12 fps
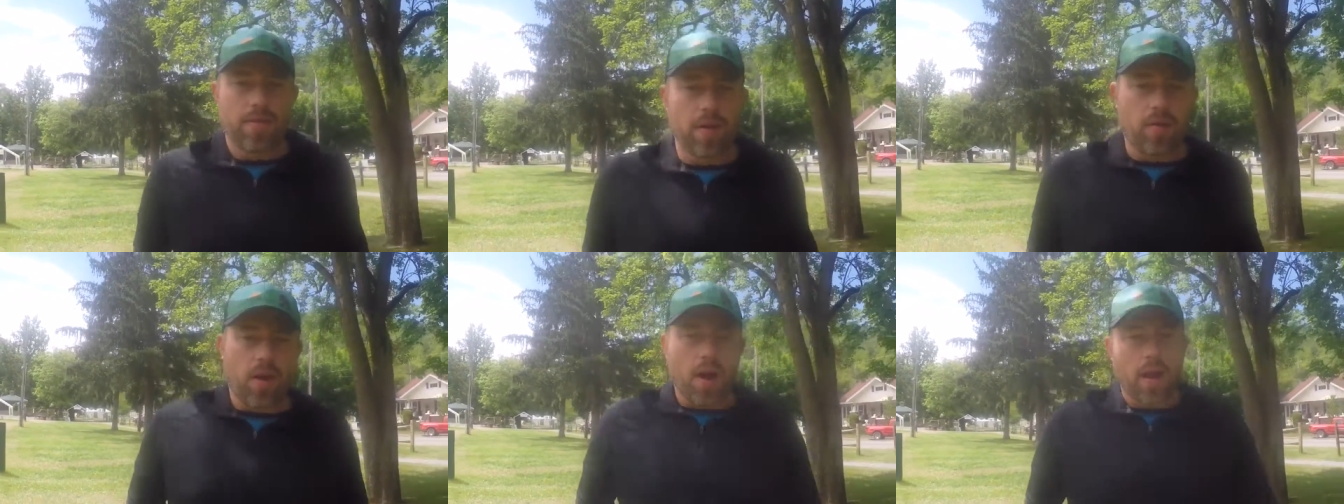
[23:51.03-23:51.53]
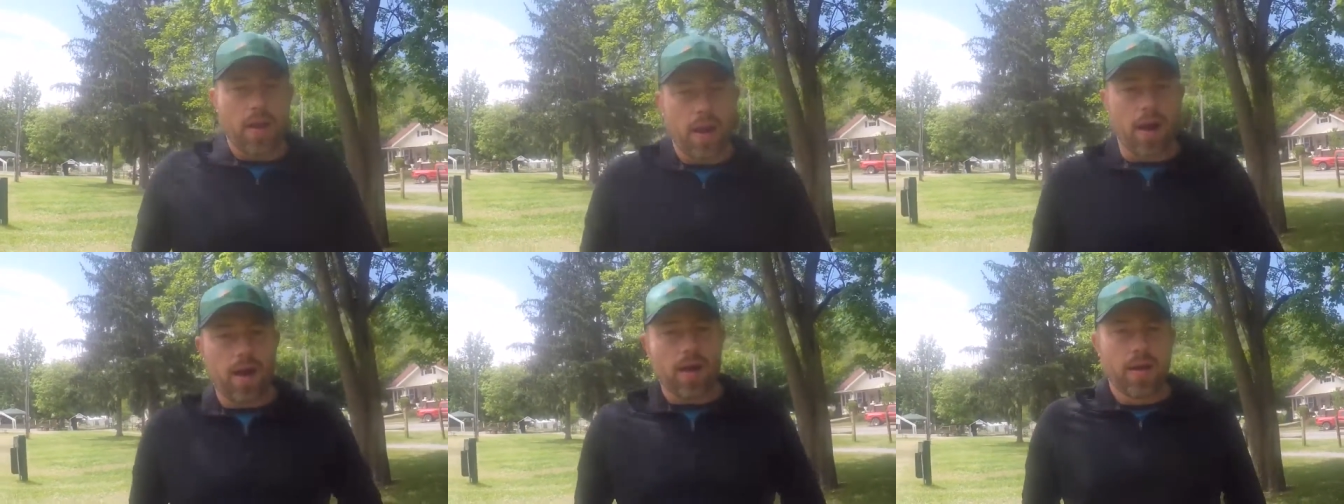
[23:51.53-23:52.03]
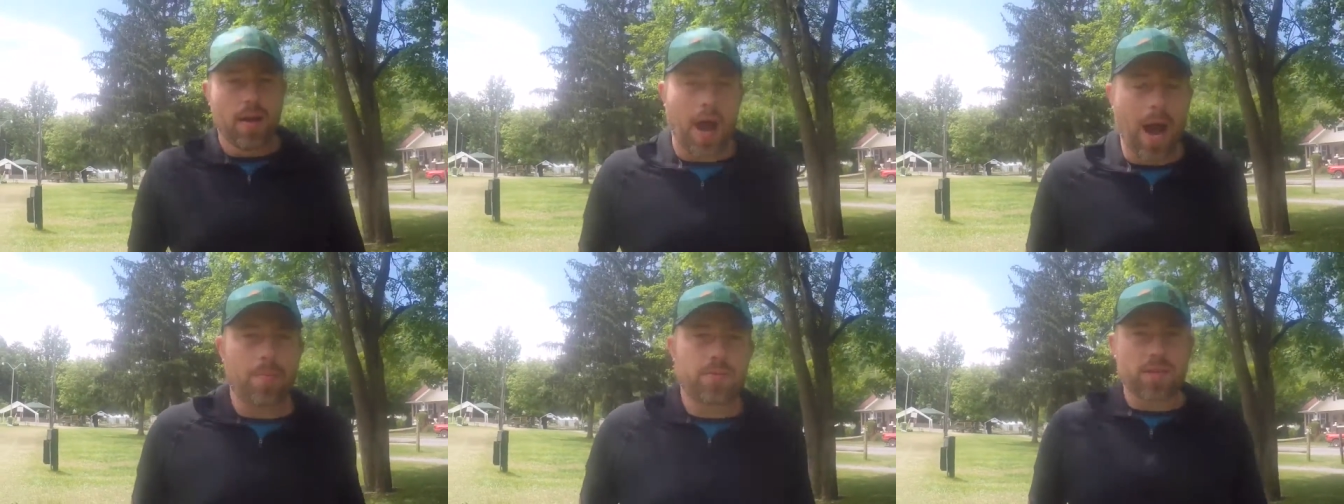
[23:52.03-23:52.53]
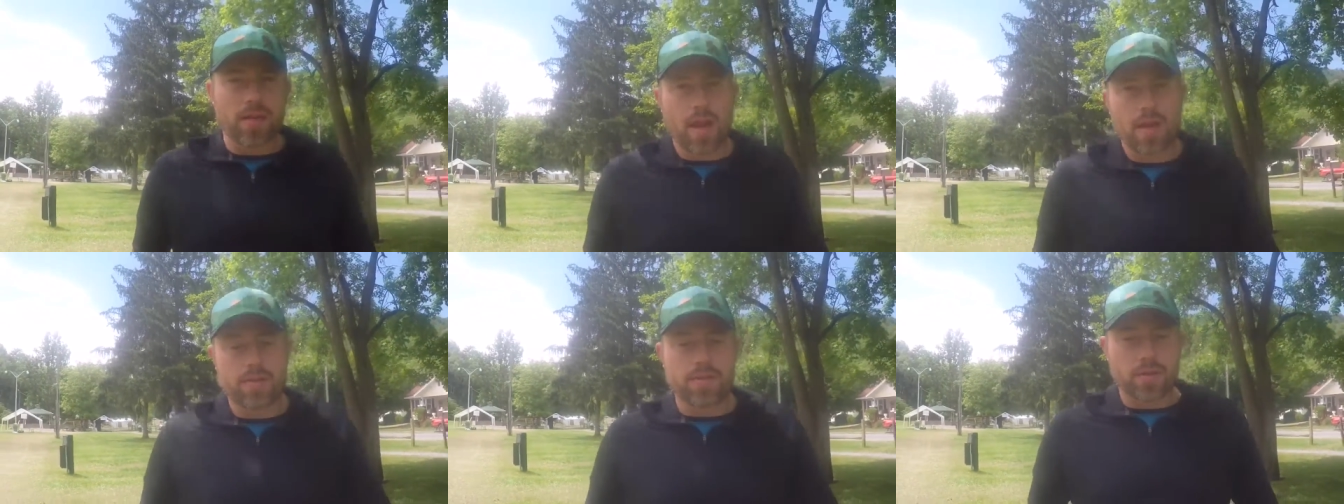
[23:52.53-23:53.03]
They're on opposite
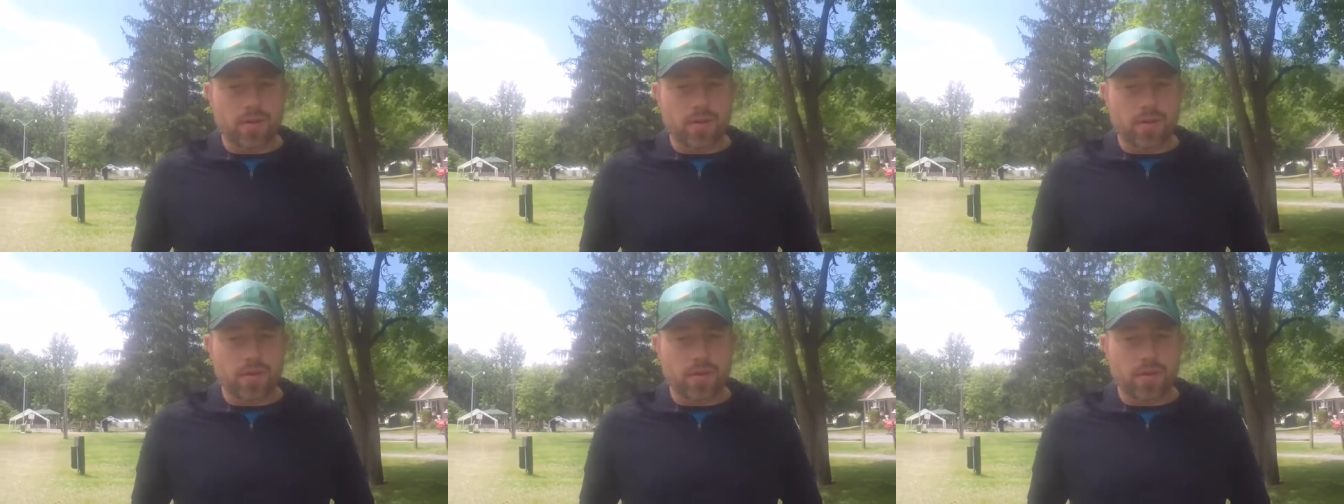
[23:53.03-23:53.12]
ends